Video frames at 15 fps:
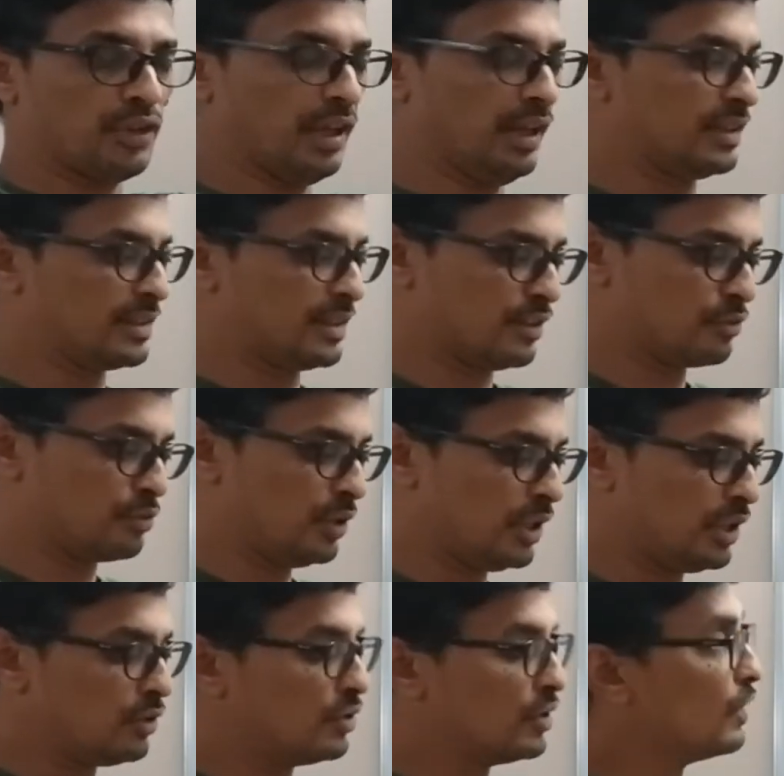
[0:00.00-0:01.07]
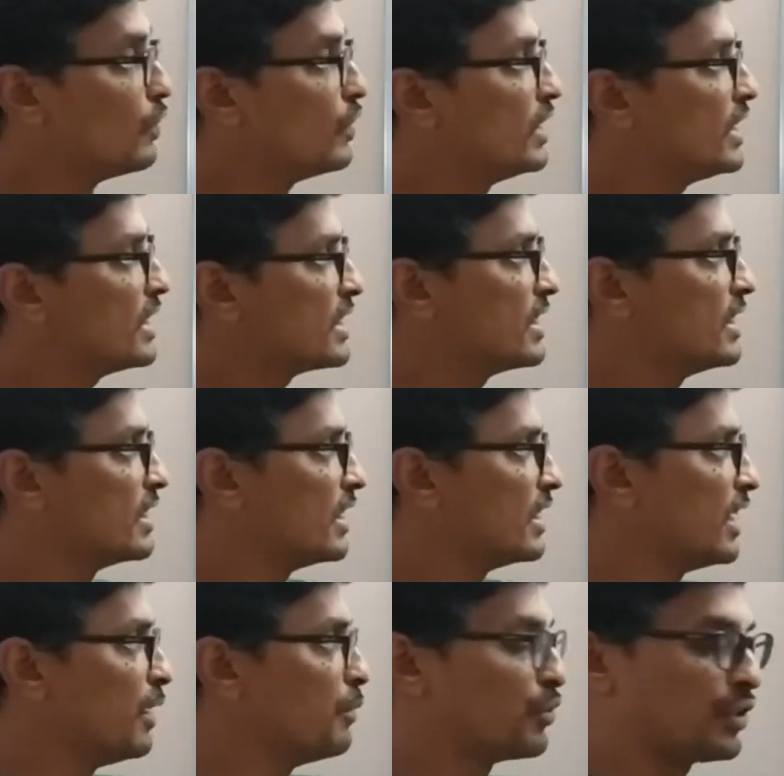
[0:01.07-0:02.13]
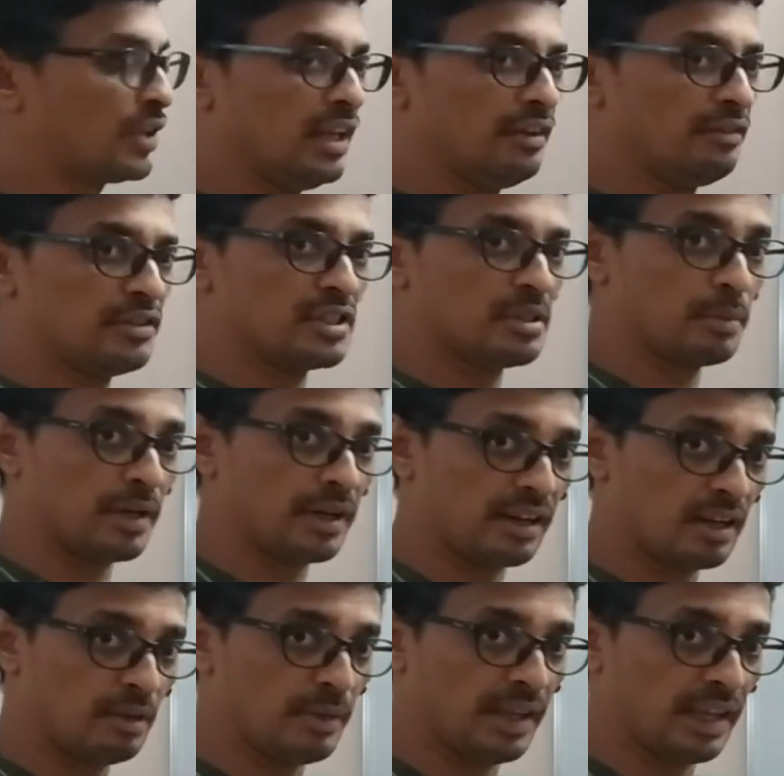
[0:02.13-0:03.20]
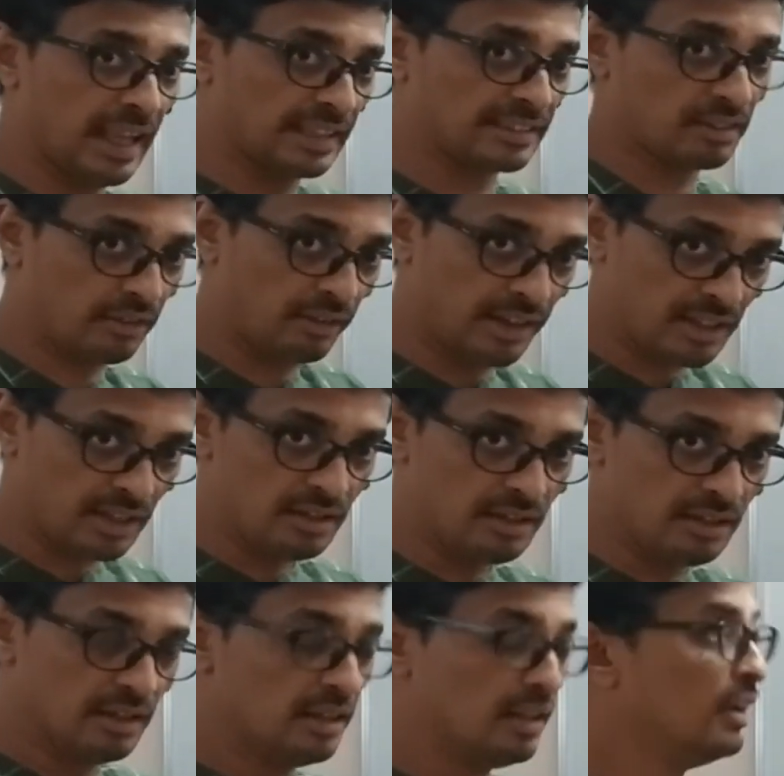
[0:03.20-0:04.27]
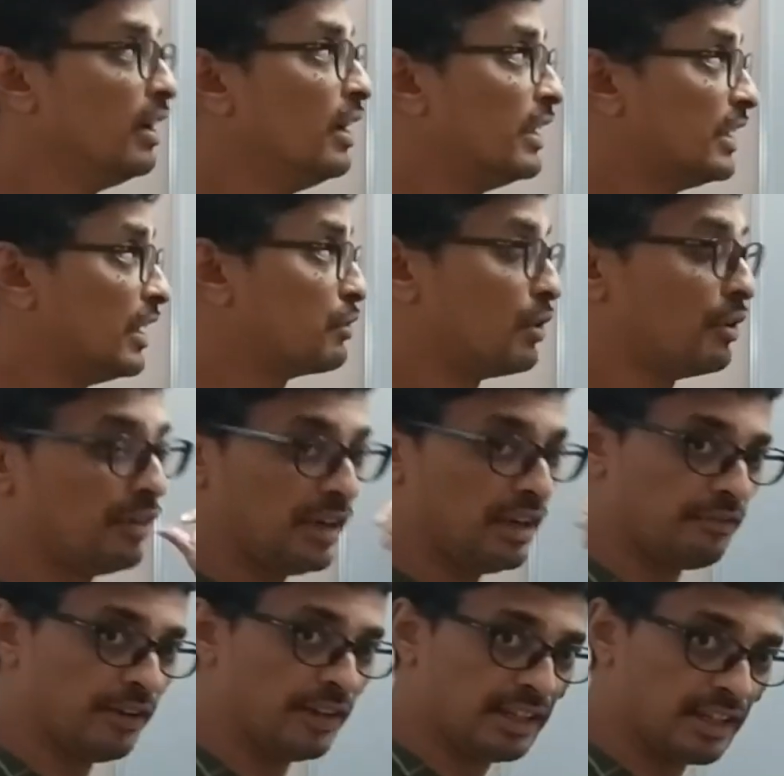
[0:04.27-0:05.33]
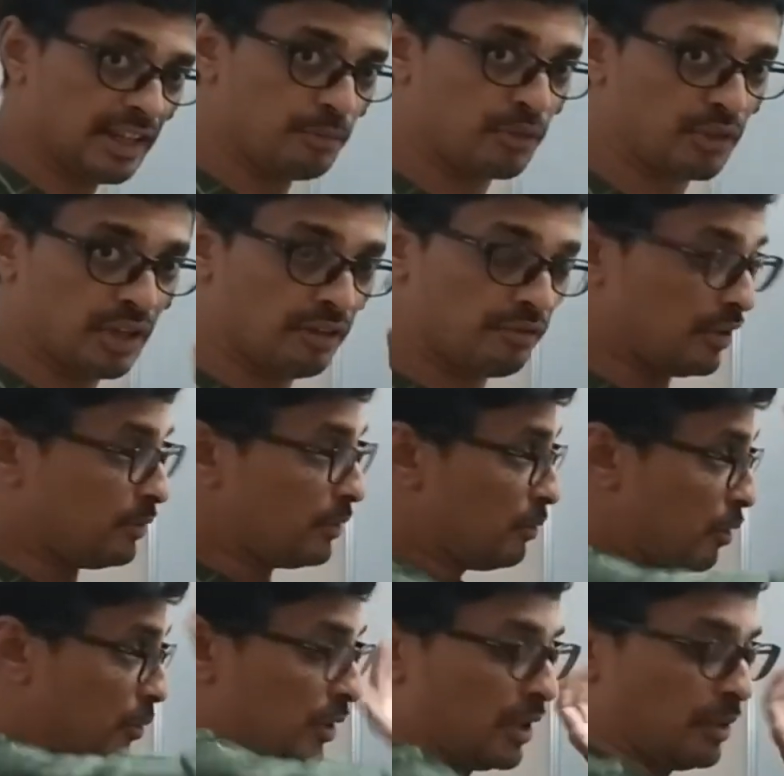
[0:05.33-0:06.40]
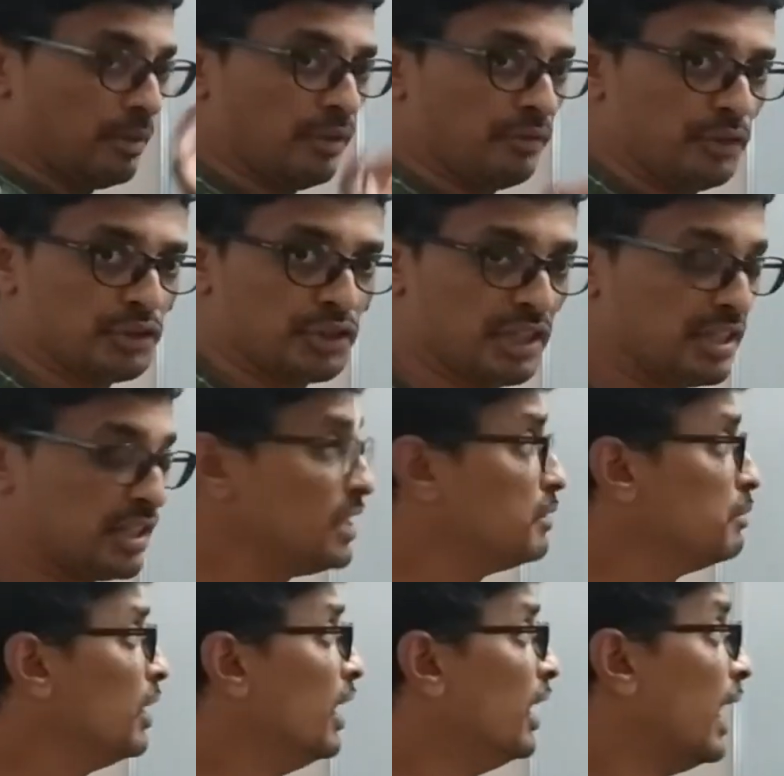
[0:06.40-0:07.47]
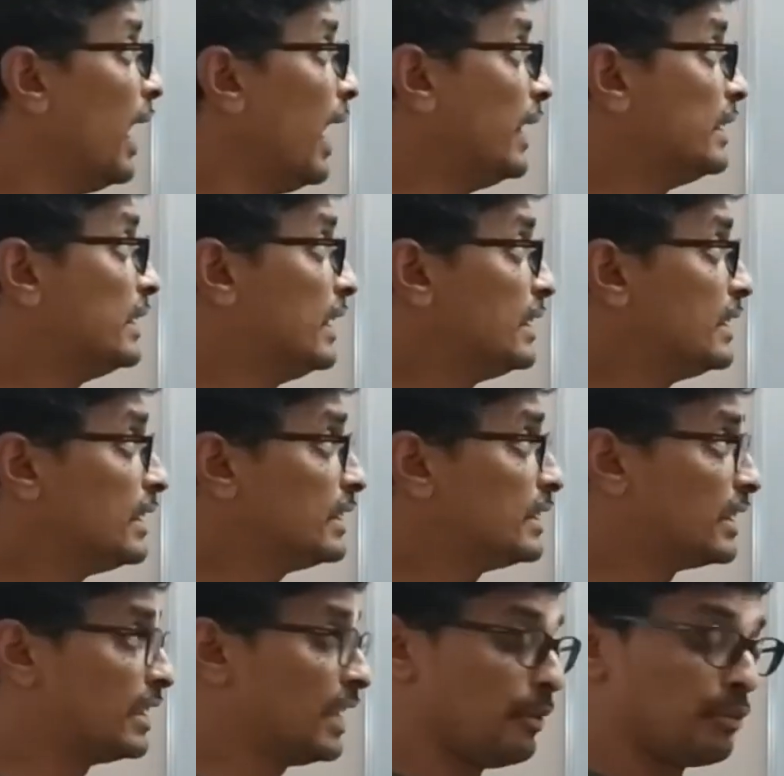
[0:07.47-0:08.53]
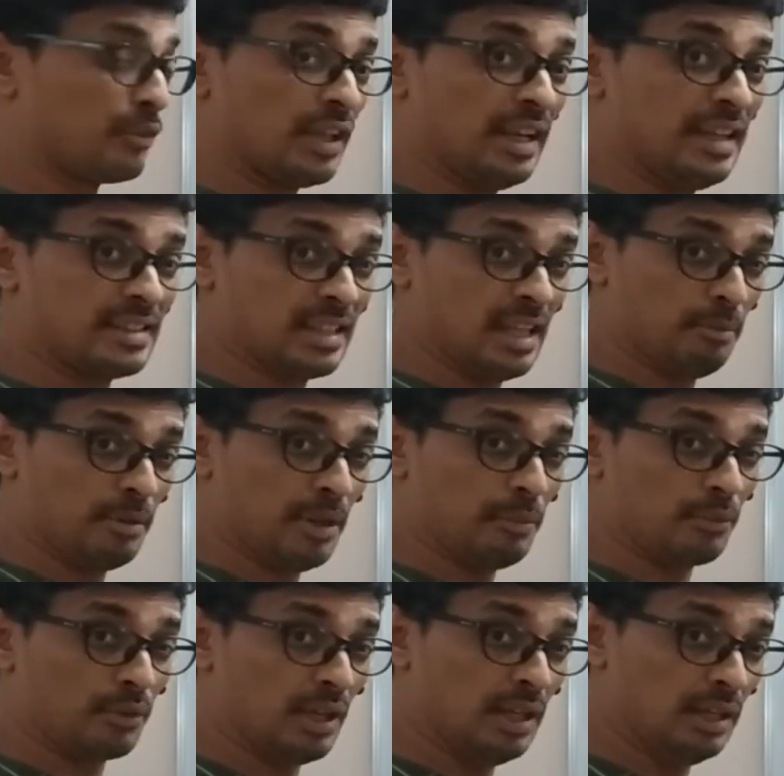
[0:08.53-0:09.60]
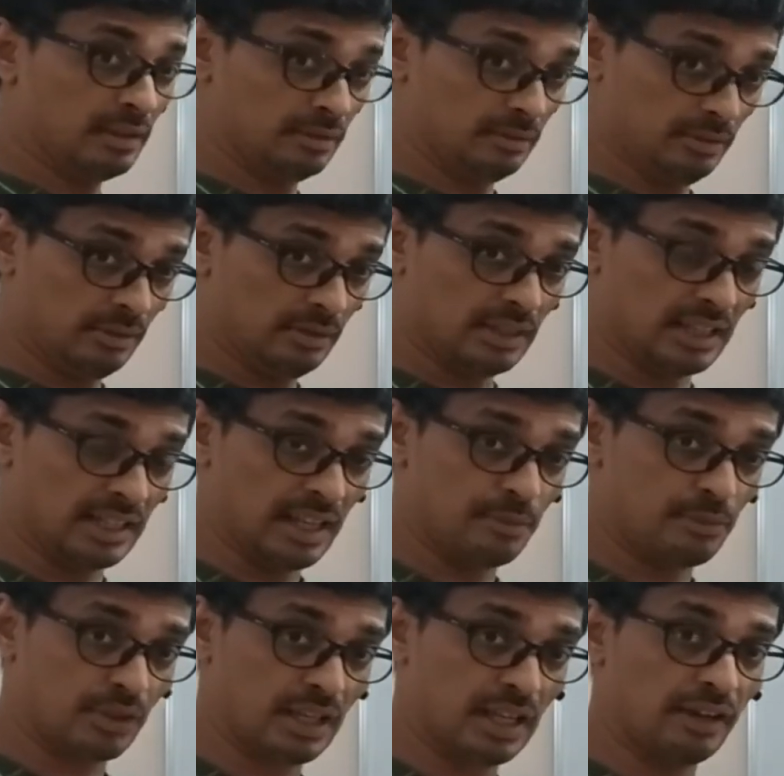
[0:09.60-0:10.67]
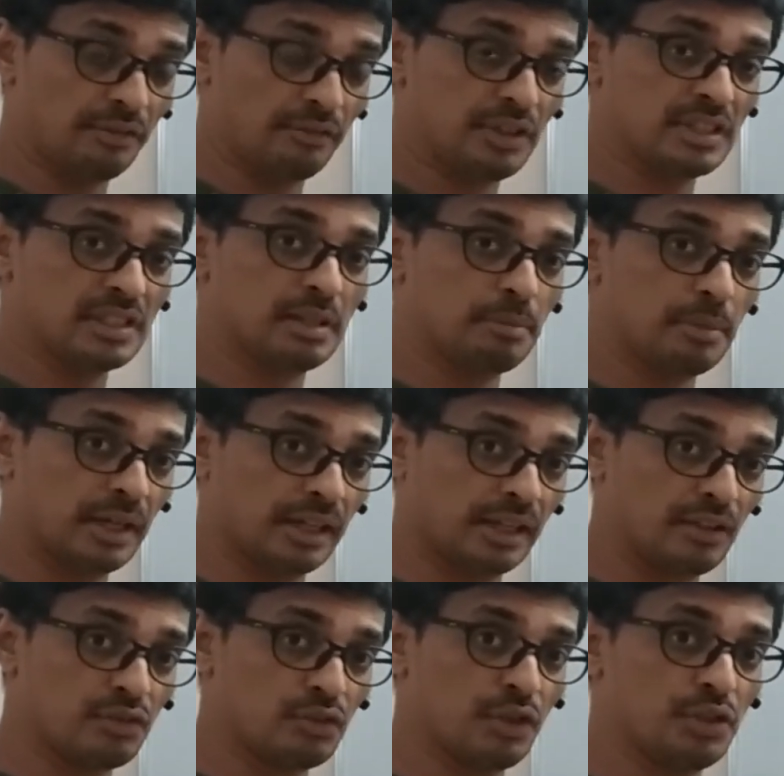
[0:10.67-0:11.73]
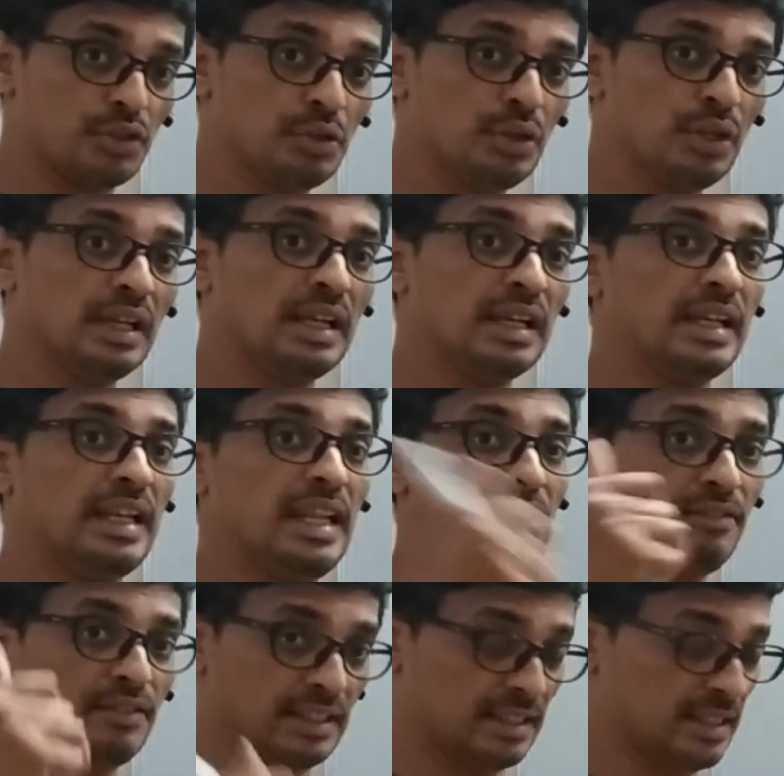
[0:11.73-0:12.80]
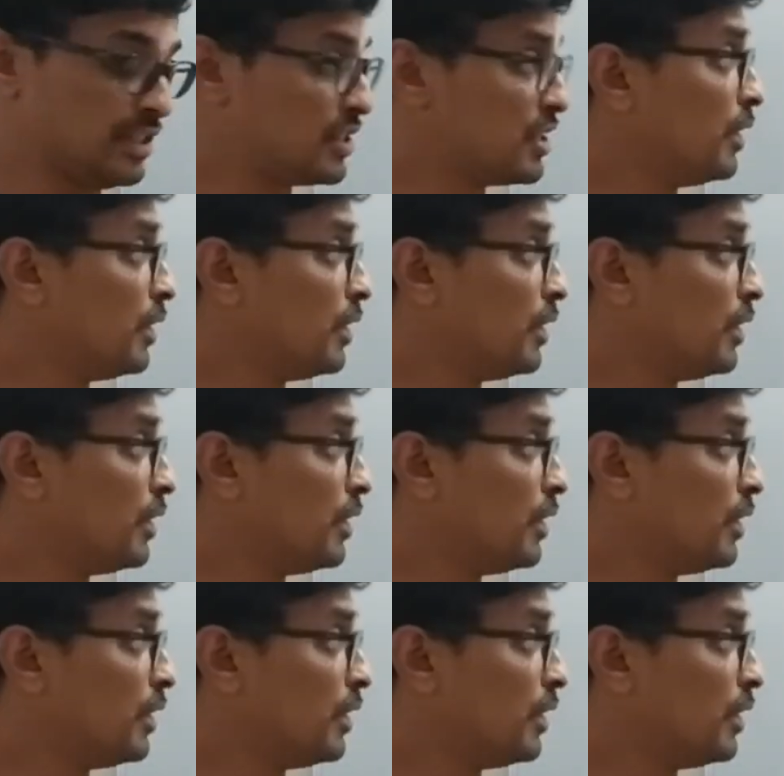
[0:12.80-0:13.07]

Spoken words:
That is what? So this is a time scale. It is a particle being accelerated, and that's what we define the time scale from the momentum diffusion term. And this is the time scale, escape time scale, the time scale at which the particle is going to leave the system.